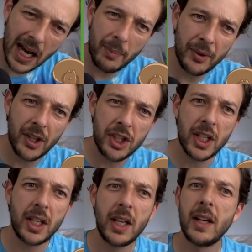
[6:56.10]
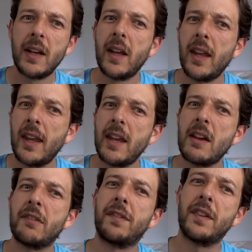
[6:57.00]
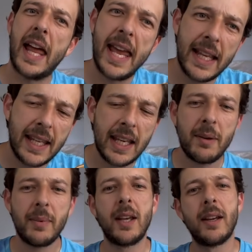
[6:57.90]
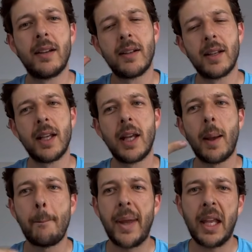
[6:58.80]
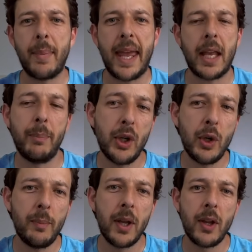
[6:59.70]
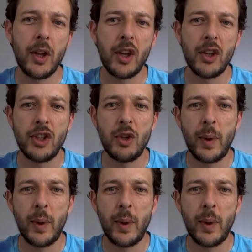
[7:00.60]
opposition, flank him, bing, bang, boom. You